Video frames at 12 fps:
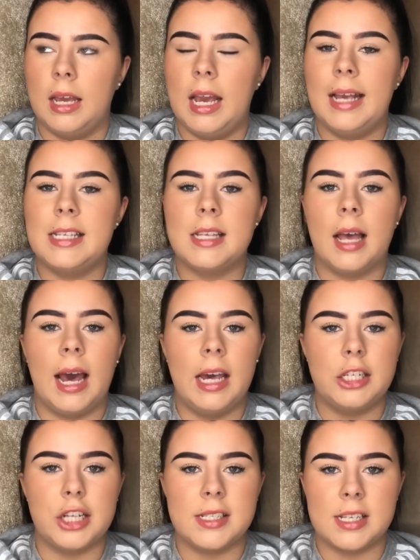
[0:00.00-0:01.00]

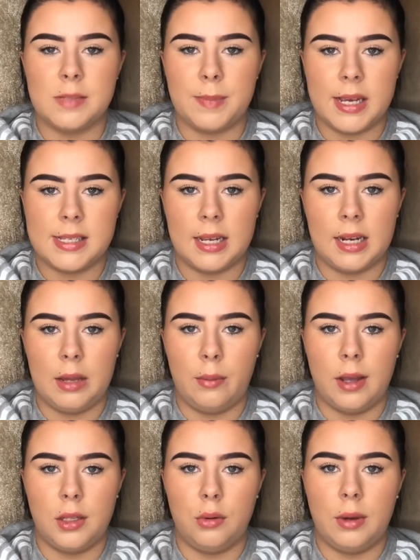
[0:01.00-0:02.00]
HS is basically
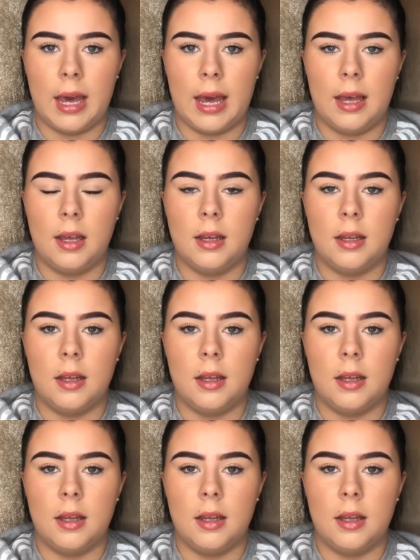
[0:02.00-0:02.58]
where you get